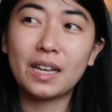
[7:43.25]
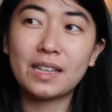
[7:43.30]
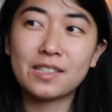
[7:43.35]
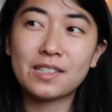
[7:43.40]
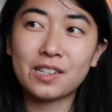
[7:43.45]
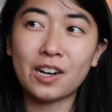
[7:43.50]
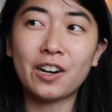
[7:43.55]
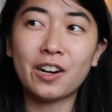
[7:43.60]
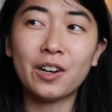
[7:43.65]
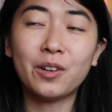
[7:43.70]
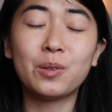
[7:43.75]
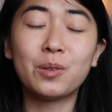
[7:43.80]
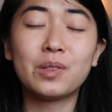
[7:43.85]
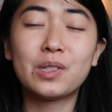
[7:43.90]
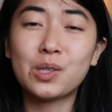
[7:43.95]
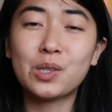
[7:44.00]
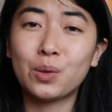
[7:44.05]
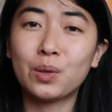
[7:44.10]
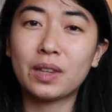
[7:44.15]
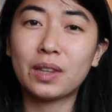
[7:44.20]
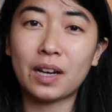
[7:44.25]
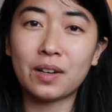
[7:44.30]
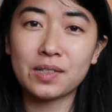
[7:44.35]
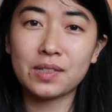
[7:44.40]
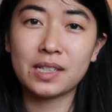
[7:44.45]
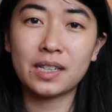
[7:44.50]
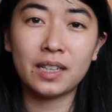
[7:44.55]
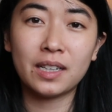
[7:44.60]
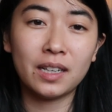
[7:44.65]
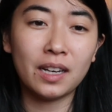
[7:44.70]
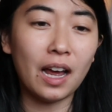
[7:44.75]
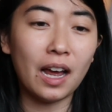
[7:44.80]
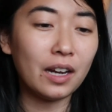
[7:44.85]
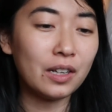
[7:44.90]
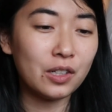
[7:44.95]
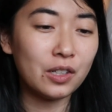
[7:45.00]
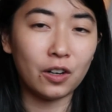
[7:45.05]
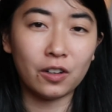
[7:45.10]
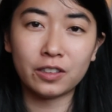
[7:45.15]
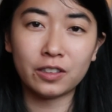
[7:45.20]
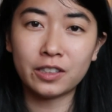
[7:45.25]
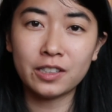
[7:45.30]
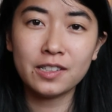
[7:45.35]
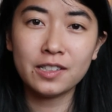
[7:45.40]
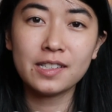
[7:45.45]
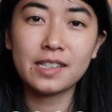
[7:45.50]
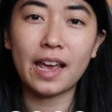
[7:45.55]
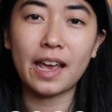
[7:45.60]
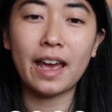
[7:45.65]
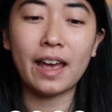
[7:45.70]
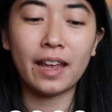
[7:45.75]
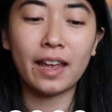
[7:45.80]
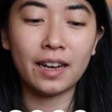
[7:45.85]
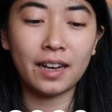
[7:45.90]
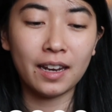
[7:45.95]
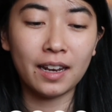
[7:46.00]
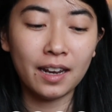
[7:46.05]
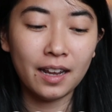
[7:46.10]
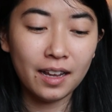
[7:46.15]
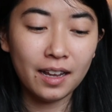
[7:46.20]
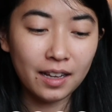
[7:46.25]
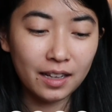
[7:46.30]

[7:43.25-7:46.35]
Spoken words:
Start out with $2,000 and